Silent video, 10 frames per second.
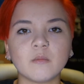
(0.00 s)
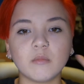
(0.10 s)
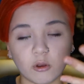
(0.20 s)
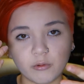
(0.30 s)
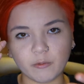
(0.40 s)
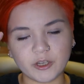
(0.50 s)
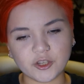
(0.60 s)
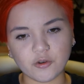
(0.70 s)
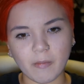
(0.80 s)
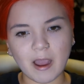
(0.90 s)
blowing with
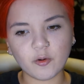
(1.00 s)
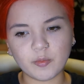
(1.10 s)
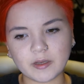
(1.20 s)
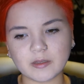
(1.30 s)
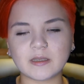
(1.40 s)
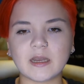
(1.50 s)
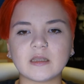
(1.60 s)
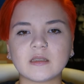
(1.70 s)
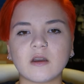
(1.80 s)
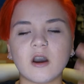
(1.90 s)
your mouth, because
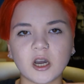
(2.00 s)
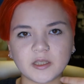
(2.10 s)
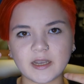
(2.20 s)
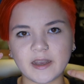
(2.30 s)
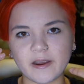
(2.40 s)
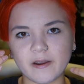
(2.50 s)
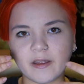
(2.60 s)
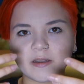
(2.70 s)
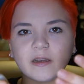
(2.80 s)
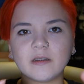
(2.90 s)
that's hot air
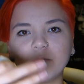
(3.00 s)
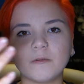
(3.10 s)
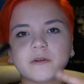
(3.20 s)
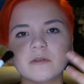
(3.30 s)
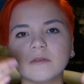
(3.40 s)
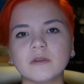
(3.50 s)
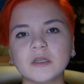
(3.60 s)
and then it will